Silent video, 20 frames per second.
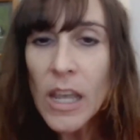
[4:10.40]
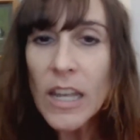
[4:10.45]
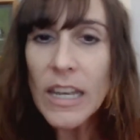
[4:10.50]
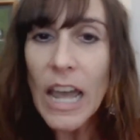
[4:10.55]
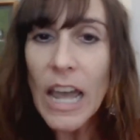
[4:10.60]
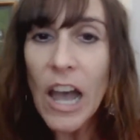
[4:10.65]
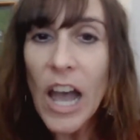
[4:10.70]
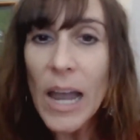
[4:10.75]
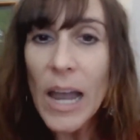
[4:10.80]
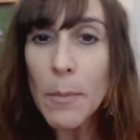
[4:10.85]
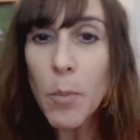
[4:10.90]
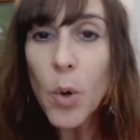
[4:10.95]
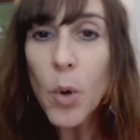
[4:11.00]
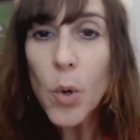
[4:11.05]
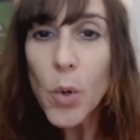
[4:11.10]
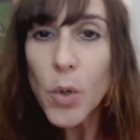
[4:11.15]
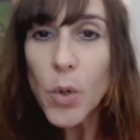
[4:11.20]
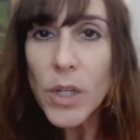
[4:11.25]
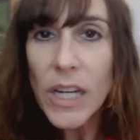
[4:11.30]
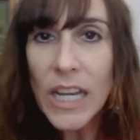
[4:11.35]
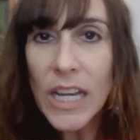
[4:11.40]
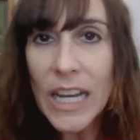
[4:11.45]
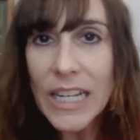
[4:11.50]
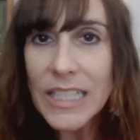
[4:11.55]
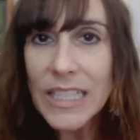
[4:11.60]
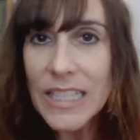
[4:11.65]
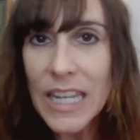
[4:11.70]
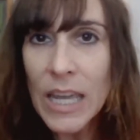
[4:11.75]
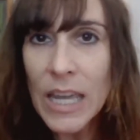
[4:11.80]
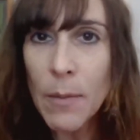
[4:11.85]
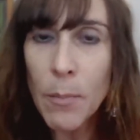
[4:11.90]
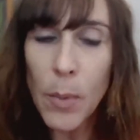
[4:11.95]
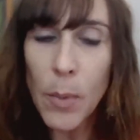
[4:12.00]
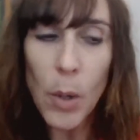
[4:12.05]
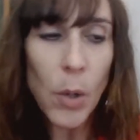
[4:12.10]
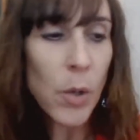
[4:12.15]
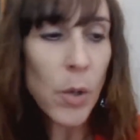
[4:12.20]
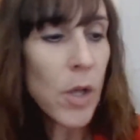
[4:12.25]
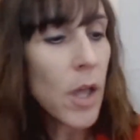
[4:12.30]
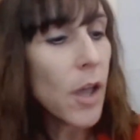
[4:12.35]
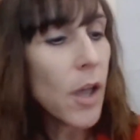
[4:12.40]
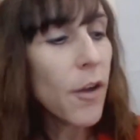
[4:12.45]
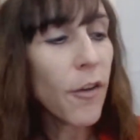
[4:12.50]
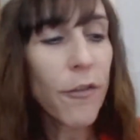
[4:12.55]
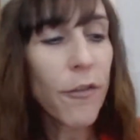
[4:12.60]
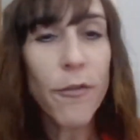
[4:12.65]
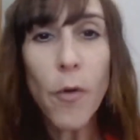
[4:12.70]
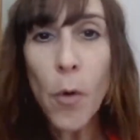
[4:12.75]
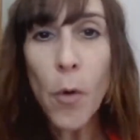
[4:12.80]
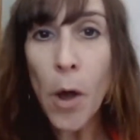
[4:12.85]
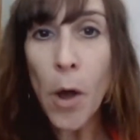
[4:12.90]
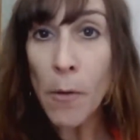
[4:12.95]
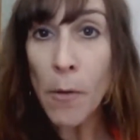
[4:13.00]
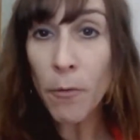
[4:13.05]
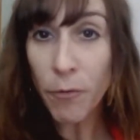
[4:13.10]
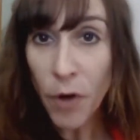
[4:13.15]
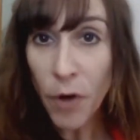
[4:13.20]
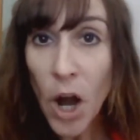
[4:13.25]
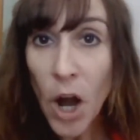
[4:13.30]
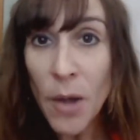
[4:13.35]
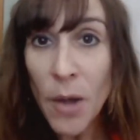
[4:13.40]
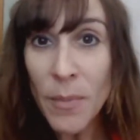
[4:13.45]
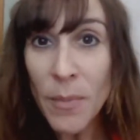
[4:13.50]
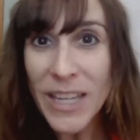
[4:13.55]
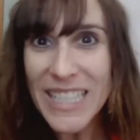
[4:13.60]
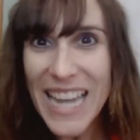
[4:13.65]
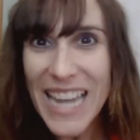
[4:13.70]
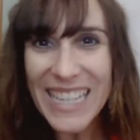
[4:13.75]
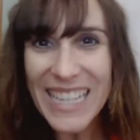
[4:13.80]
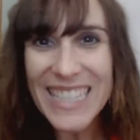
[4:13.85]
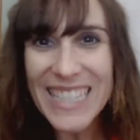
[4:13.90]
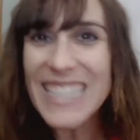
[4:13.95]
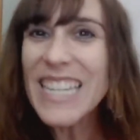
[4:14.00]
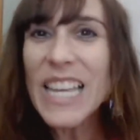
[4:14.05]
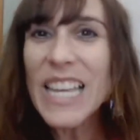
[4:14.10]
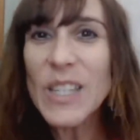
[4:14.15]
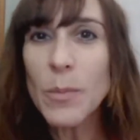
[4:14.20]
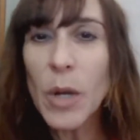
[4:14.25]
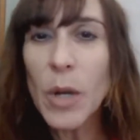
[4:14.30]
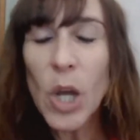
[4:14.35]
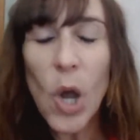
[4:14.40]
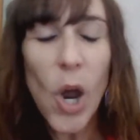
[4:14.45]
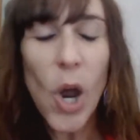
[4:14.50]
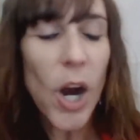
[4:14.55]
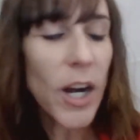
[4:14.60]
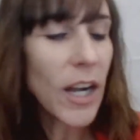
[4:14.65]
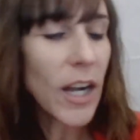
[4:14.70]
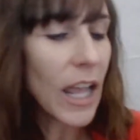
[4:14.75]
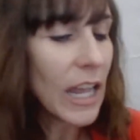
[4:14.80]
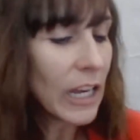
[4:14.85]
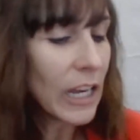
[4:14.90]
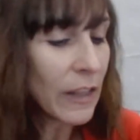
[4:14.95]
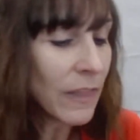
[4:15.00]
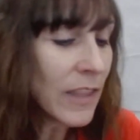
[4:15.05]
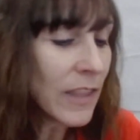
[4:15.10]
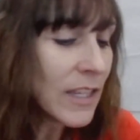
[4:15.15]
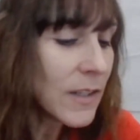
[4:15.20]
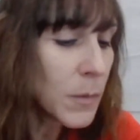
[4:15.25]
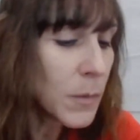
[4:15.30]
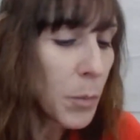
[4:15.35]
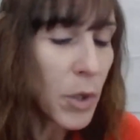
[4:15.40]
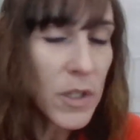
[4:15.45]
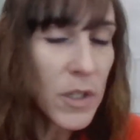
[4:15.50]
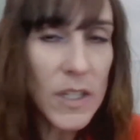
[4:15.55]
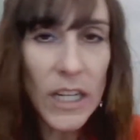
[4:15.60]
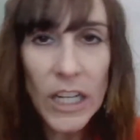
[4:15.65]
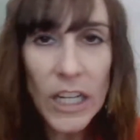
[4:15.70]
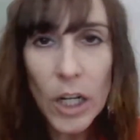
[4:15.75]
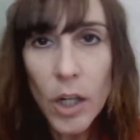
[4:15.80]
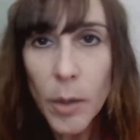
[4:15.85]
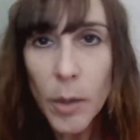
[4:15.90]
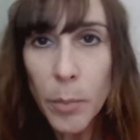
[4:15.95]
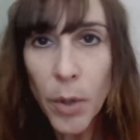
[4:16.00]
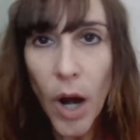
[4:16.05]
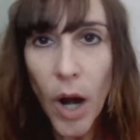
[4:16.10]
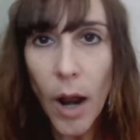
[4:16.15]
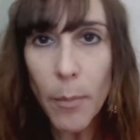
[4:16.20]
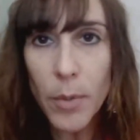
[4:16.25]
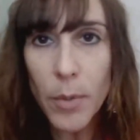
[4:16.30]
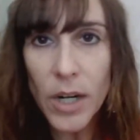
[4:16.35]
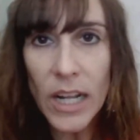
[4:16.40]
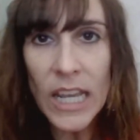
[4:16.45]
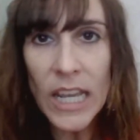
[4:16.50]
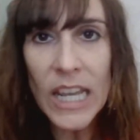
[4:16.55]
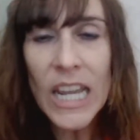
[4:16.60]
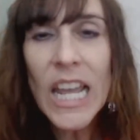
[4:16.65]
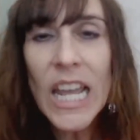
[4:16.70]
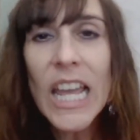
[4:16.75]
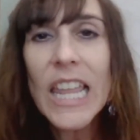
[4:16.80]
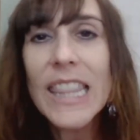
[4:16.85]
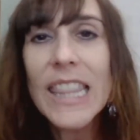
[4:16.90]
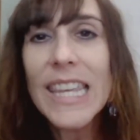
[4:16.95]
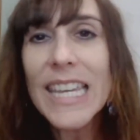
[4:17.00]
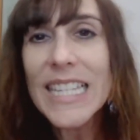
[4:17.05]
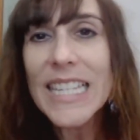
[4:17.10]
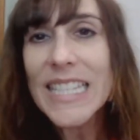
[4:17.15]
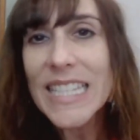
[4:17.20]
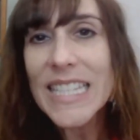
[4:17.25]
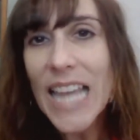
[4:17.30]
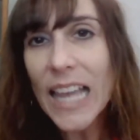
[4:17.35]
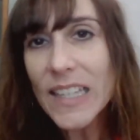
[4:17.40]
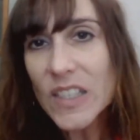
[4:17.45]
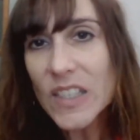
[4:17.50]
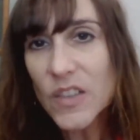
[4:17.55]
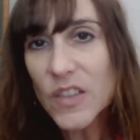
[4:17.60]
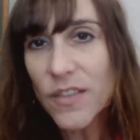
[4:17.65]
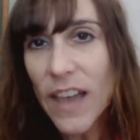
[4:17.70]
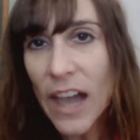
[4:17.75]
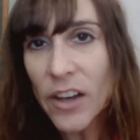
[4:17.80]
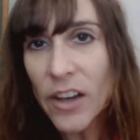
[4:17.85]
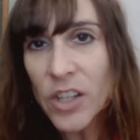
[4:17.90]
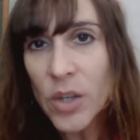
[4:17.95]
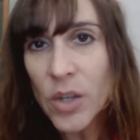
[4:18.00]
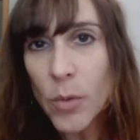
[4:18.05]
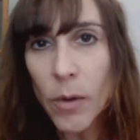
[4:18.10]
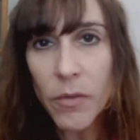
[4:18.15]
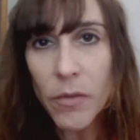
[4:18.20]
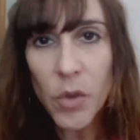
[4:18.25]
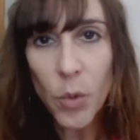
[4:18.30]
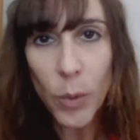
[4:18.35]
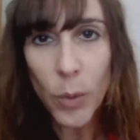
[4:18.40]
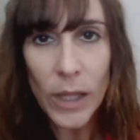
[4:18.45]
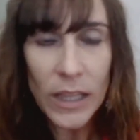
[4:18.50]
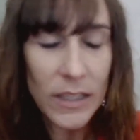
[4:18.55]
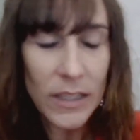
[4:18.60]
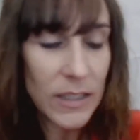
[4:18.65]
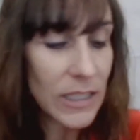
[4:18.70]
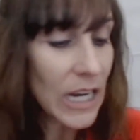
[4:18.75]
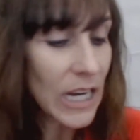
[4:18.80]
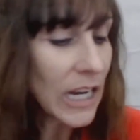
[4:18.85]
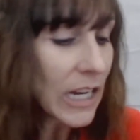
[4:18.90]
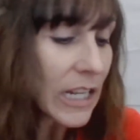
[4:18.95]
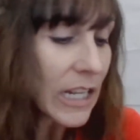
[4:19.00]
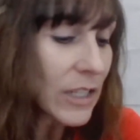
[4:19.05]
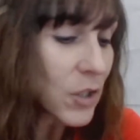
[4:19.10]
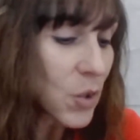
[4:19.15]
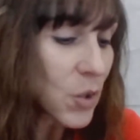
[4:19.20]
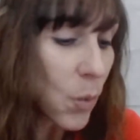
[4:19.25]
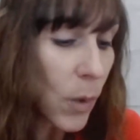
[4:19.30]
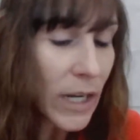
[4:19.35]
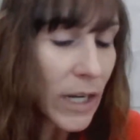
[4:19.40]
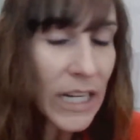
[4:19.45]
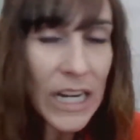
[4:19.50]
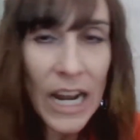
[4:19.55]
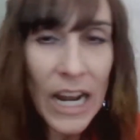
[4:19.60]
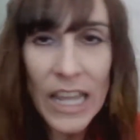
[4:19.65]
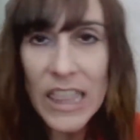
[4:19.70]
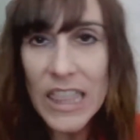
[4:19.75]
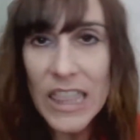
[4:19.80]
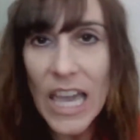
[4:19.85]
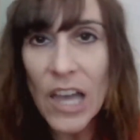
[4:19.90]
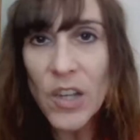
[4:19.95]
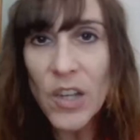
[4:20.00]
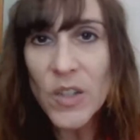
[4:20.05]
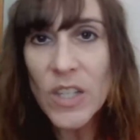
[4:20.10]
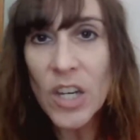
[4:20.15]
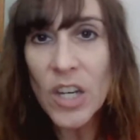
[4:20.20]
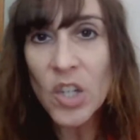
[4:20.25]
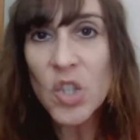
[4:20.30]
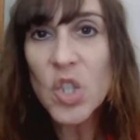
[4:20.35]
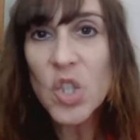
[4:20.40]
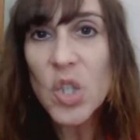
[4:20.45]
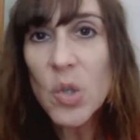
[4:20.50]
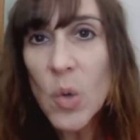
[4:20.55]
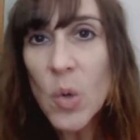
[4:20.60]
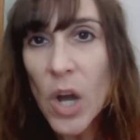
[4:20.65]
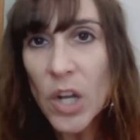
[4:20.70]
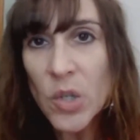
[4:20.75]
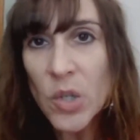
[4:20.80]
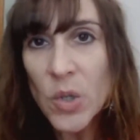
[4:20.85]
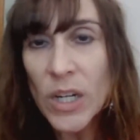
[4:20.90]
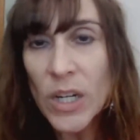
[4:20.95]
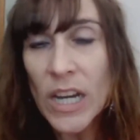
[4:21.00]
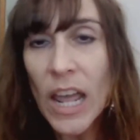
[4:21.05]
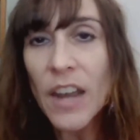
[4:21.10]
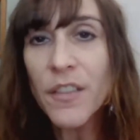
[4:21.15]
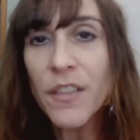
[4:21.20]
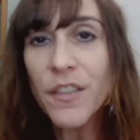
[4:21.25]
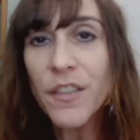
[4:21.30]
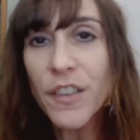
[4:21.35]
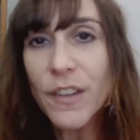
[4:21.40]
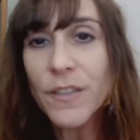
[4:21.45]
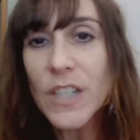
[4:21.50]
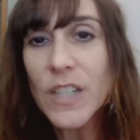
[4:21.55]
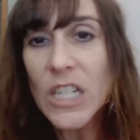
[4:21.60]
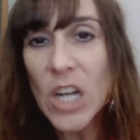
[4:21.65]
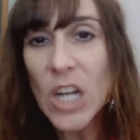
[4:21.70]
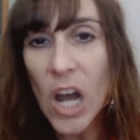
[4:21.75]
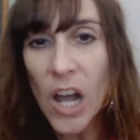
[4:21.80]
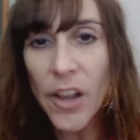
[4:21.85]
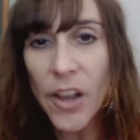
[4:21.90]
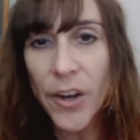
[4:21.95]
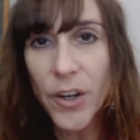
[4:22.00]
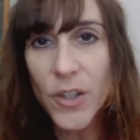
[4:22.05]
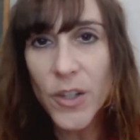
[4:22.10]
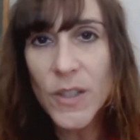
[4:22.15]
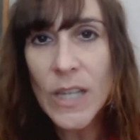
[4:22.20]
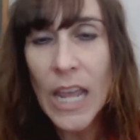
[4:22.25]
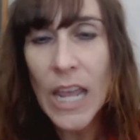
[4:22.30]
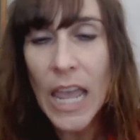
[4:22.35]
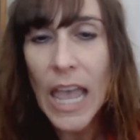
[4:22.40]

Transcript: Now, I pulled an example from a tax assessment card, and in this particular property, the assessed value of the real estate is $29,250.